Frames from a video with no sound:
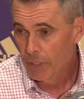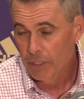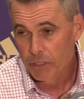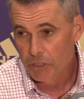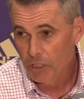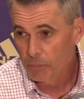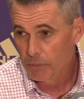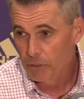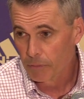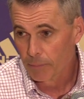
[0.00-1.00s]
any
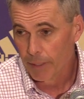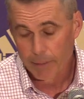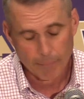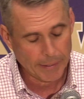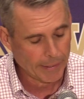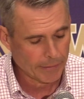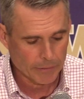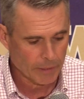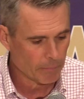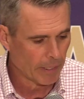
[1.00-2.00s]
adjustments that we might have made
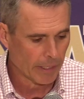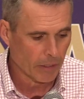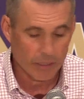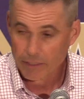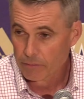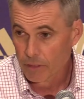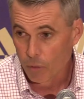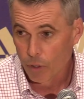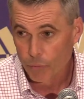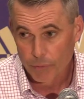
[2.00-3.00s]
or didn't make on, you
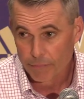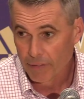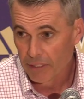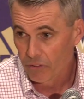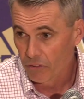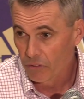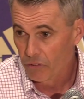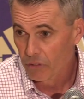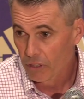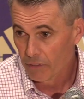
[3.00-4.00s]
know, all three
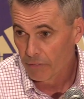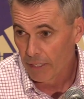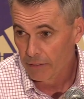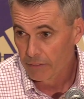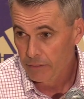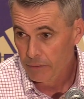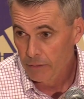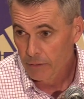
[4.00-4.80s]
phases, if that,